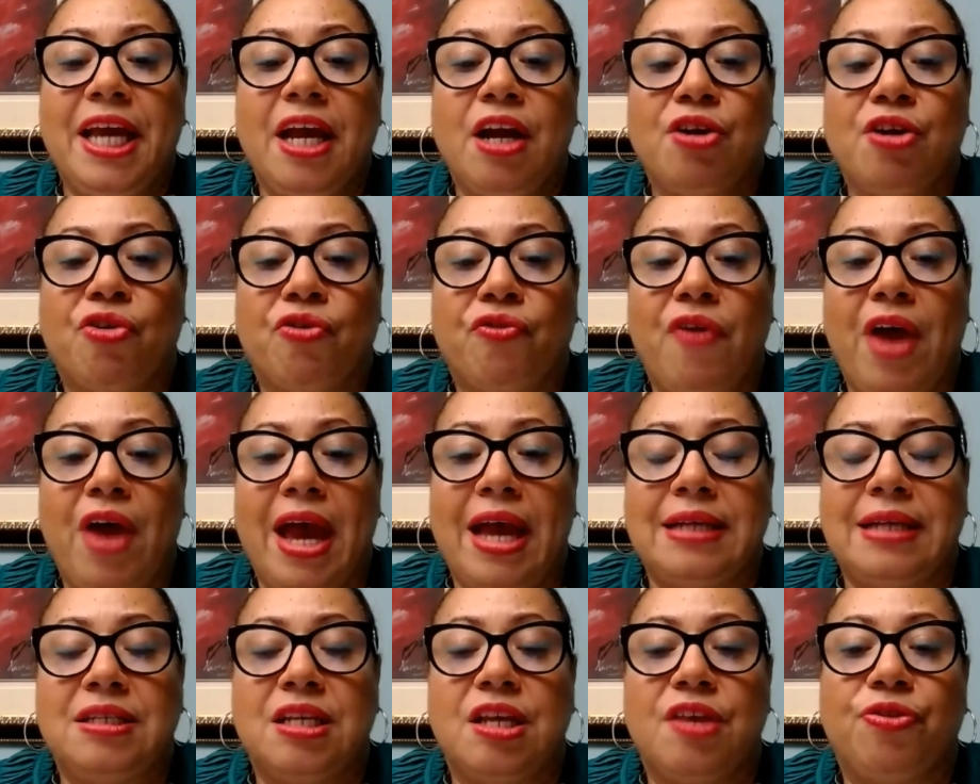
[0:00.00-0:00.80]
a
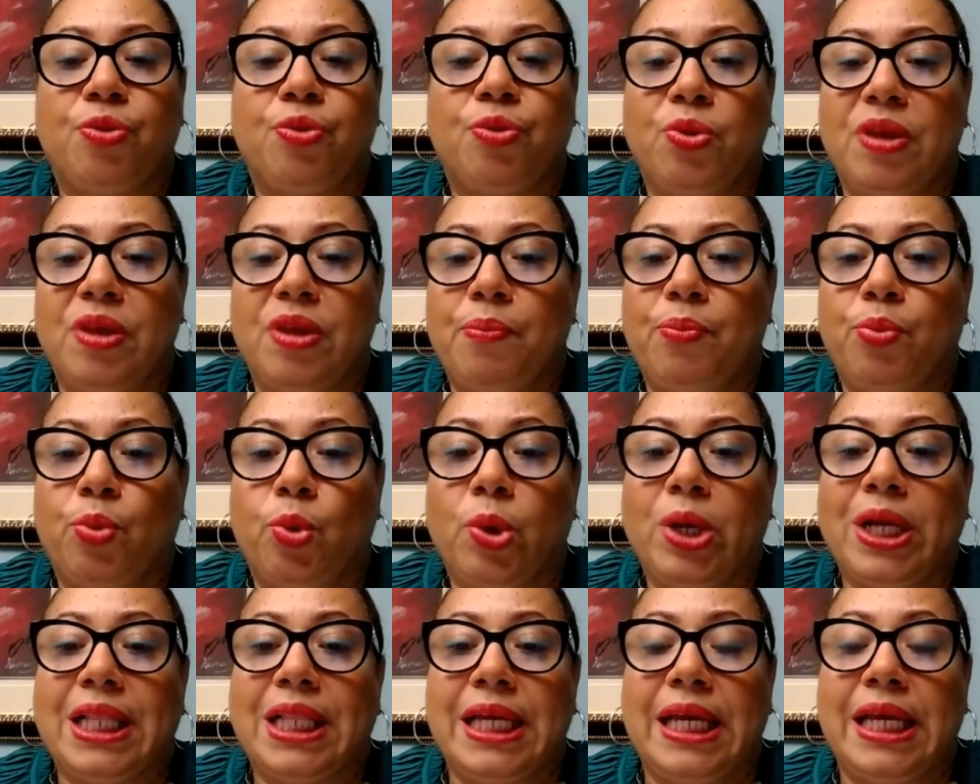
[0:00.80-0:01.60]
grant through the
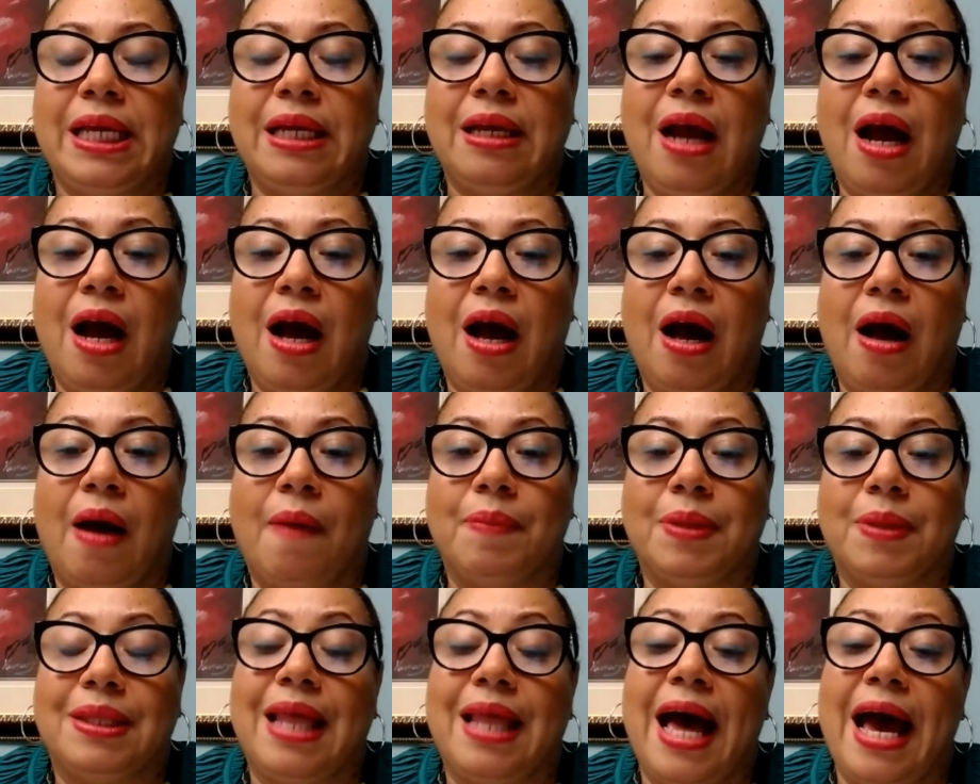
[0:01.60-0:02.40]
Brooklyn
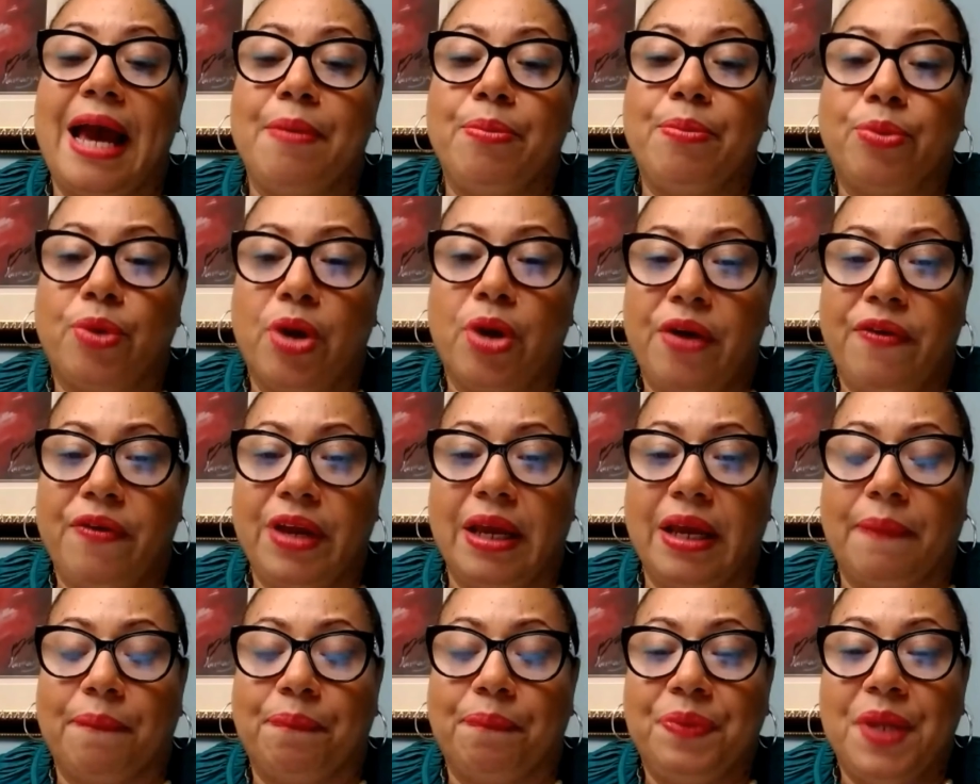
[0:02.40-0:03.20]

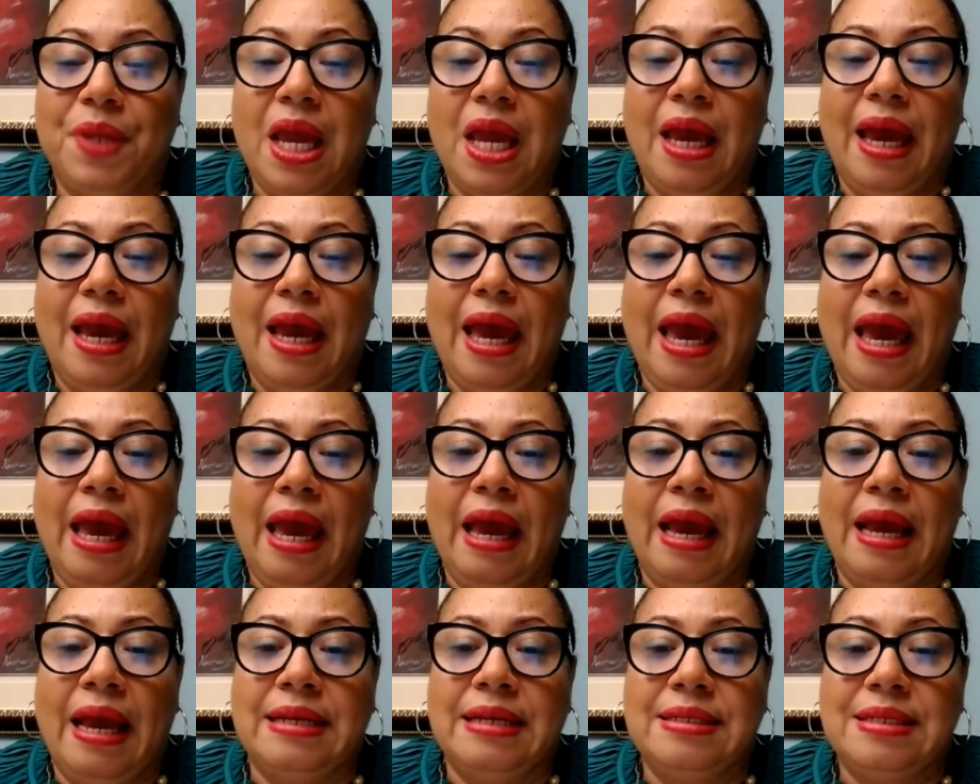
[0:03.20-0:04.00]
Library.
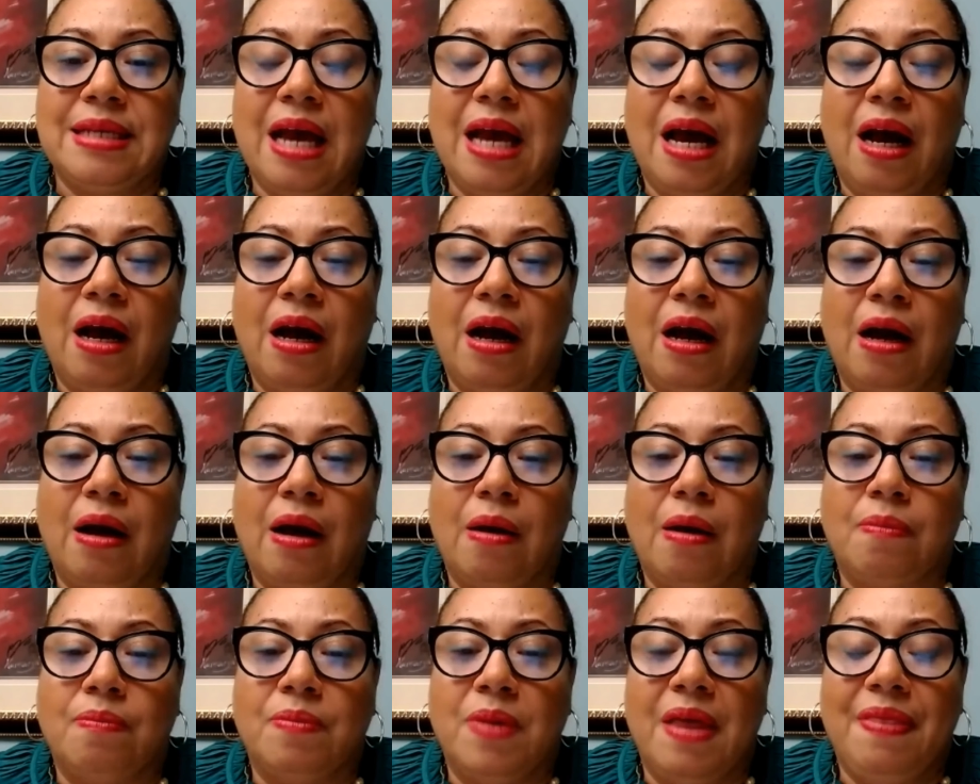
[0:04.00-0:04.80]
And
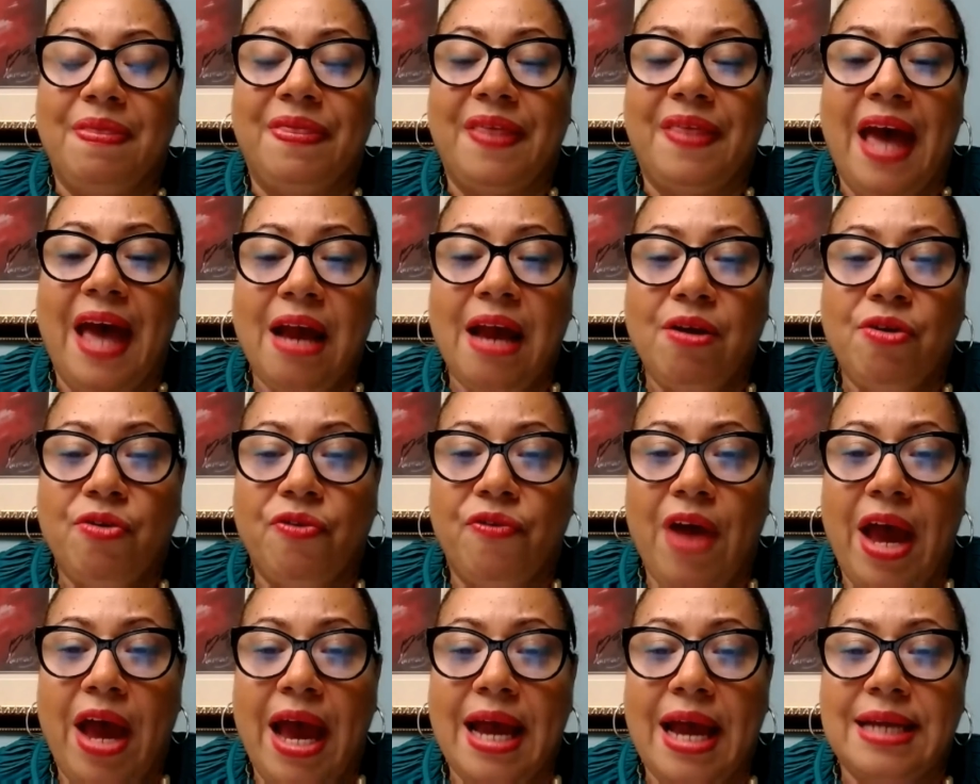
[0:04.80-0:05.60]
that
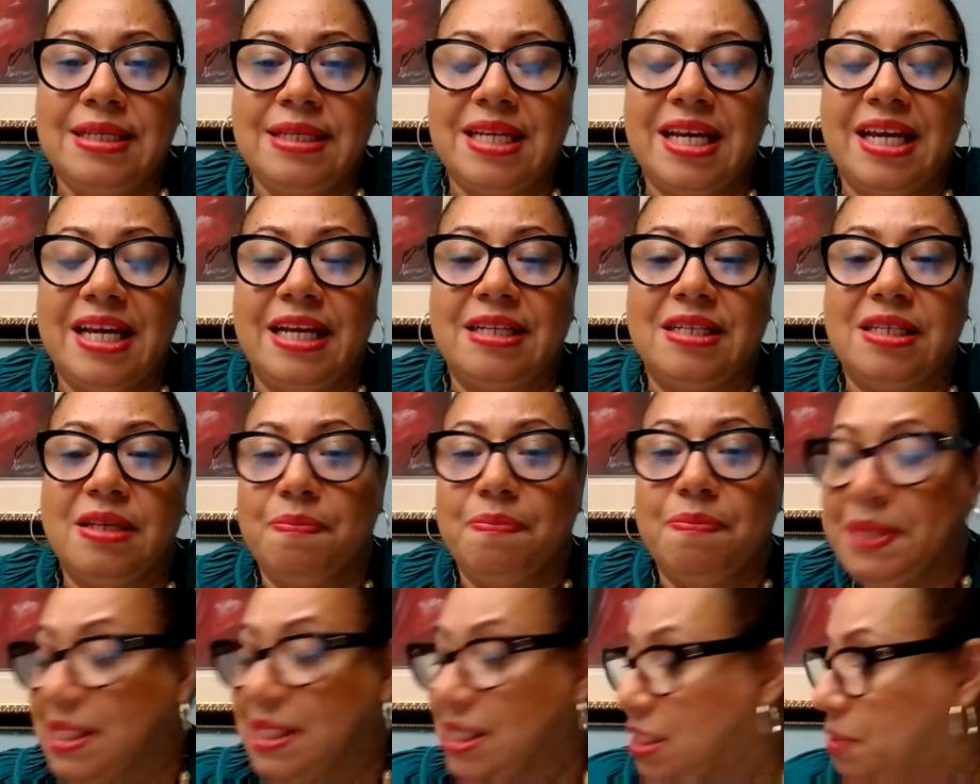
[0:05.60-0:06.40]
grant, it's a
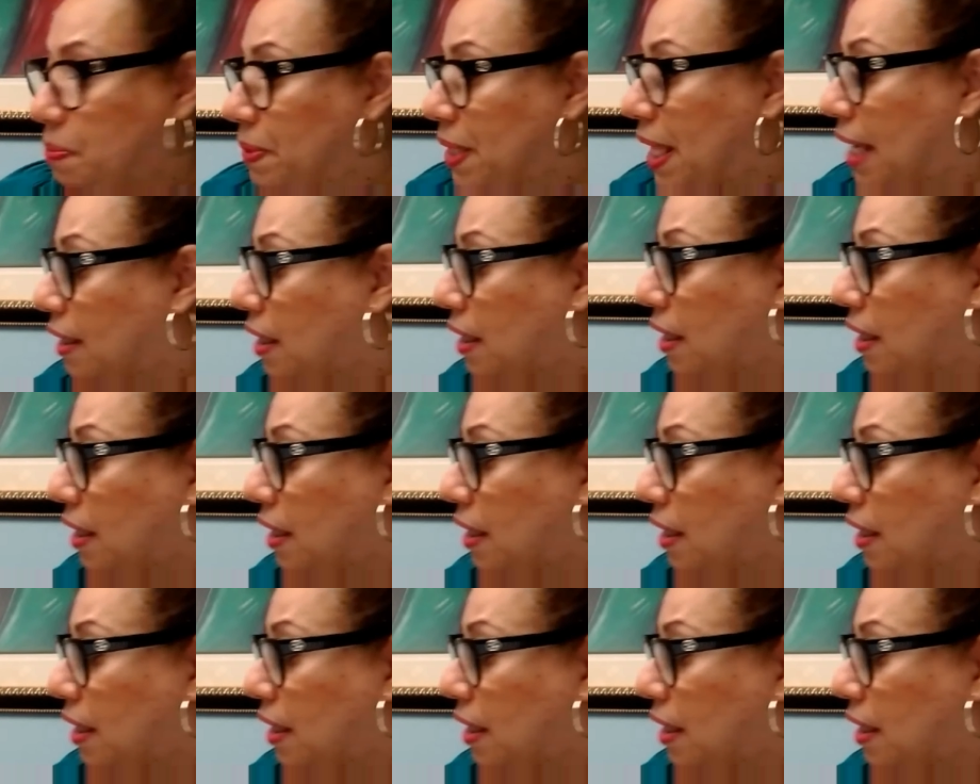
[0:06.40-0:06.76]
business plan